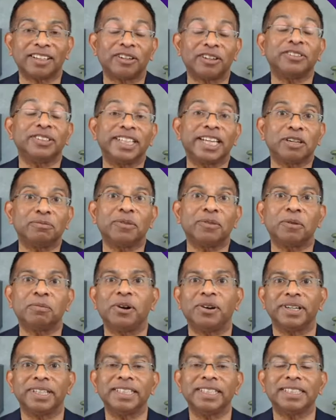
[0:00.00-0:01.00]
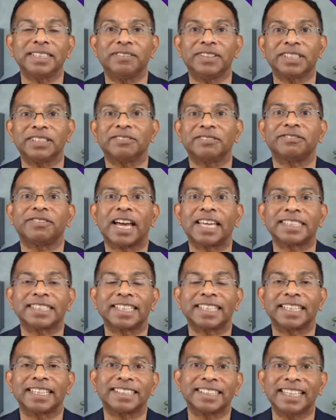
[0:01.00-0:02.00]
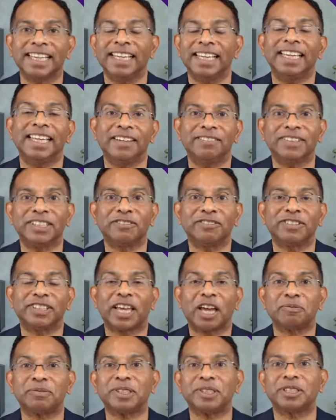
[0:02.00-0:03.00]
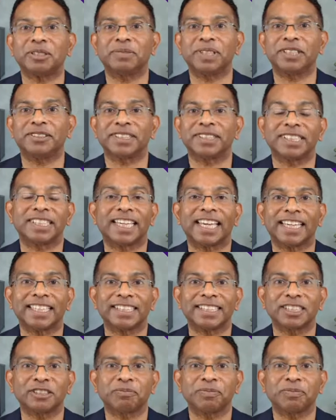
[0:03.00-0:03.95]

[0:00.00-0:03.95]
Oh, you get more points if it's a fast guess, even if it happens to be just a guess.